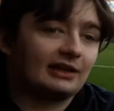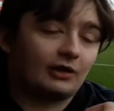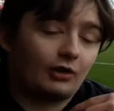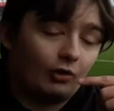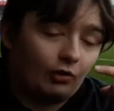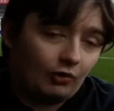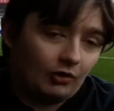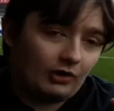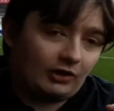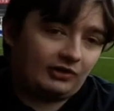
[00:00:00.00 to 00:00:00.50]
The
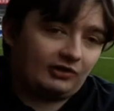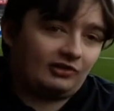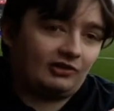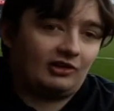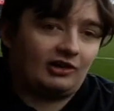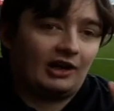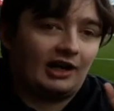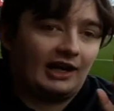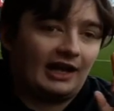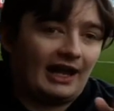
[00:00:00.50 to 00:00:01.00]
Cork
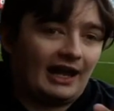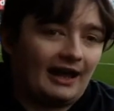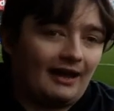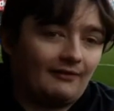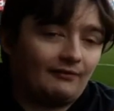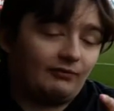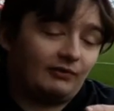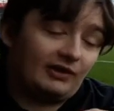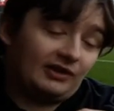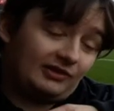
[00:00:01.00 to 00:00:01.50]
shirt I
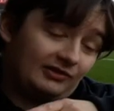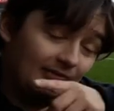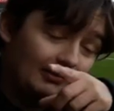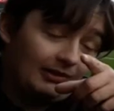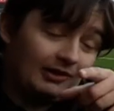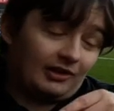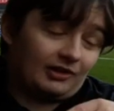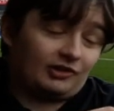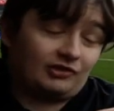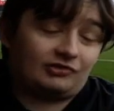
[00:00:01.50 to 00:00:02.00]
have, which
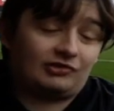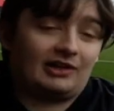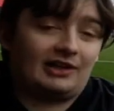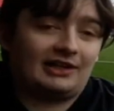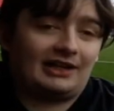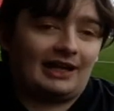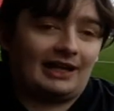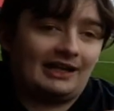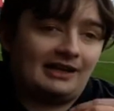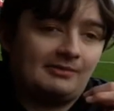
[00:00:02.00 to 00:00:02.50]
I'm going to try
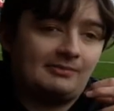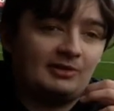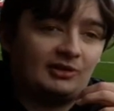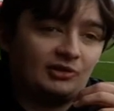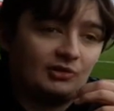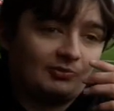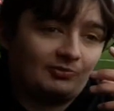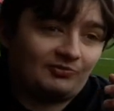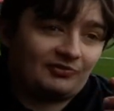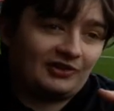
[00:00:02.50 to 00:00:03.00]
and get an
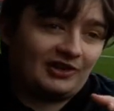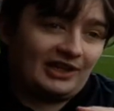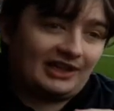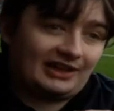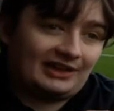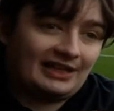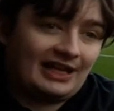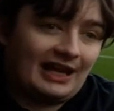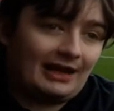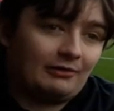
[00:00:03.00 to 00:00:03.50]
image up for you
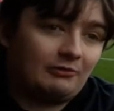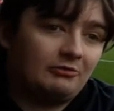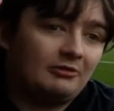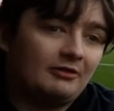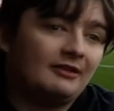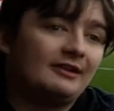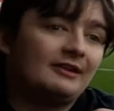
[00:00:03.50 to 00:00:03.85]
now,